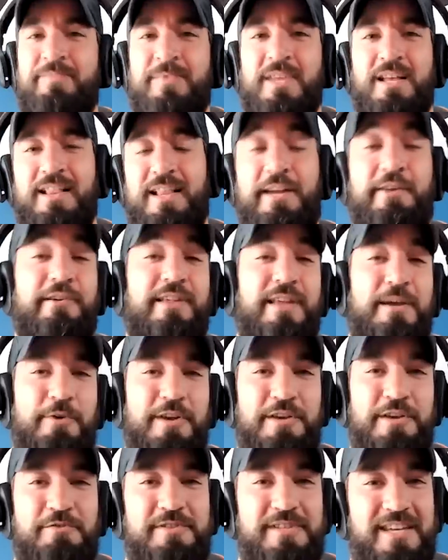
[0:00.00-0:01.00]
literally
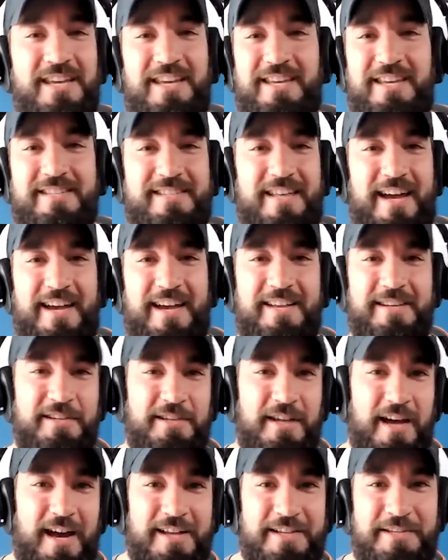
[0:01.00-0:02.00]
what you see. He's that
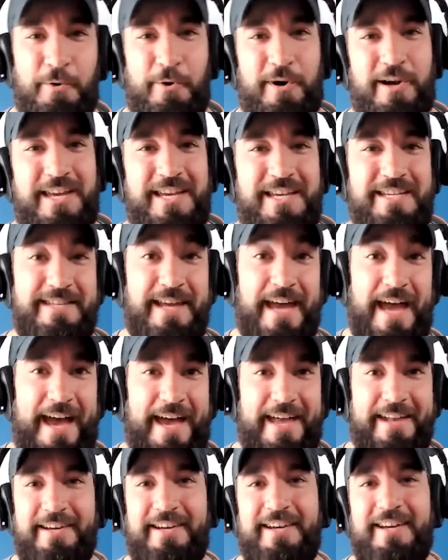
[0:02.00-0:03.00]
uh, dorky
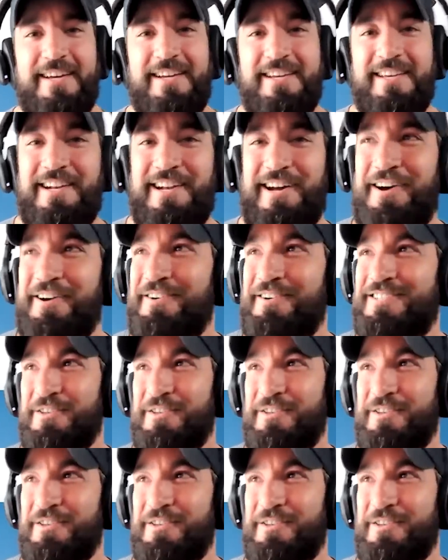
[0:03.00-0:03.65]
dad, you know.